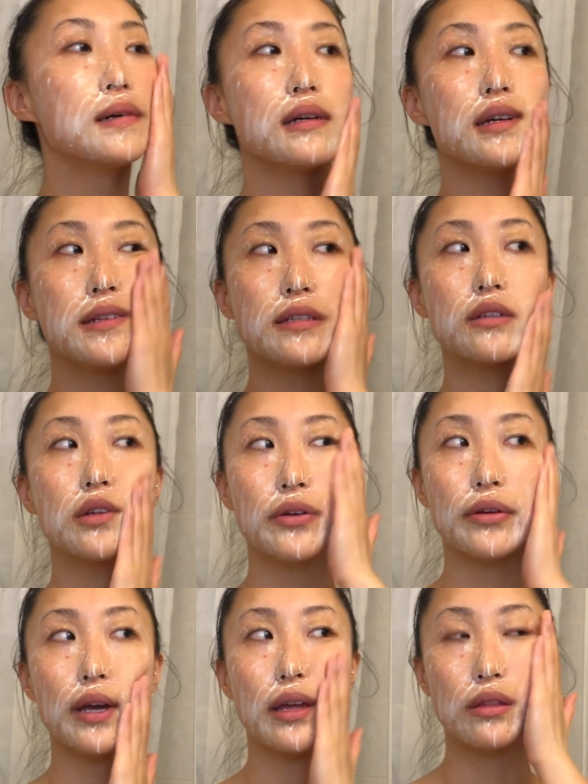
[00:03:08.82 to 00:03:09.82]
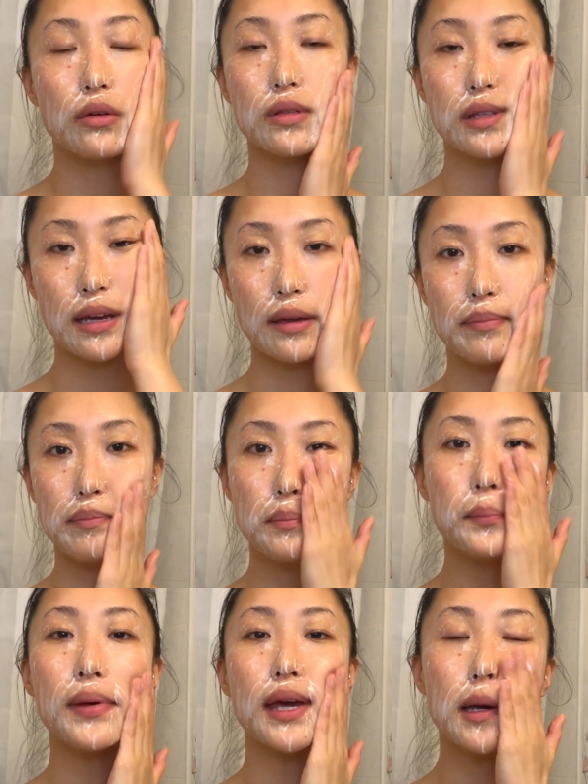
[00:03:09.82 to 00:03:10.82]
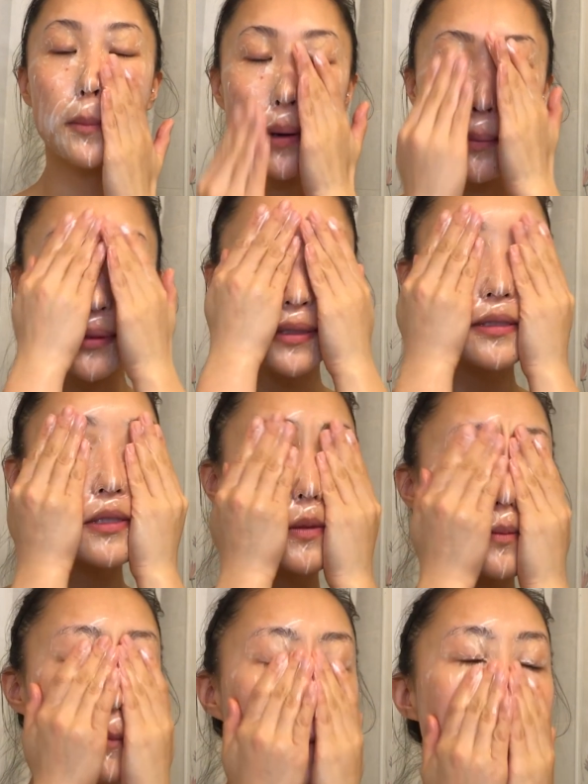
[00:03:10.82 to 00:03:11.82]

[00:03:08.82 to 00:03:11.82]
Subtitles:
It doesn't create those like big bubbles.